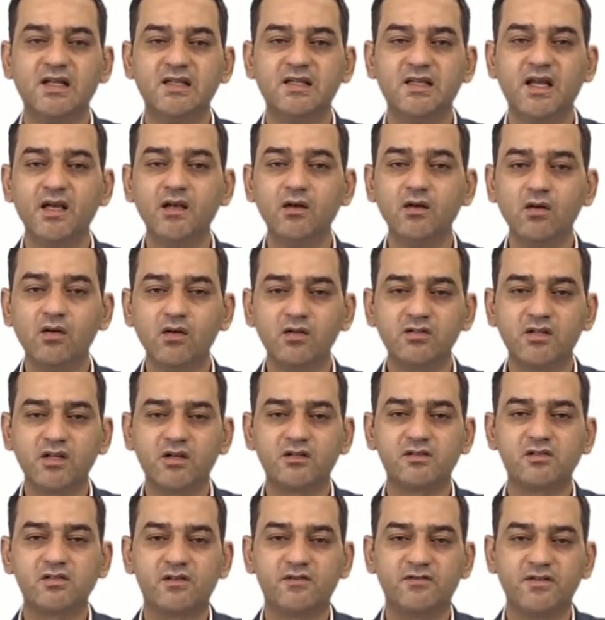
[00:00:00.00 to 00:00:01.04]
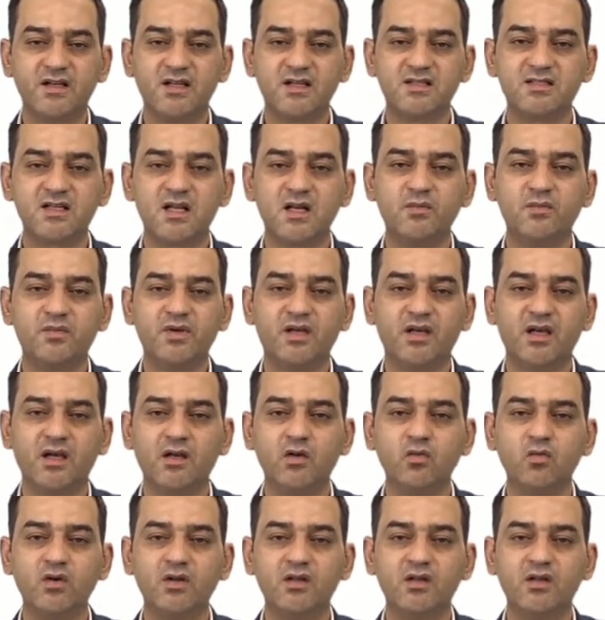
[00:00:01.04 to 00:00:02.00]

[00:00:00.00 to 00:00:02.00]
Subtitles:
The in-order traversal begins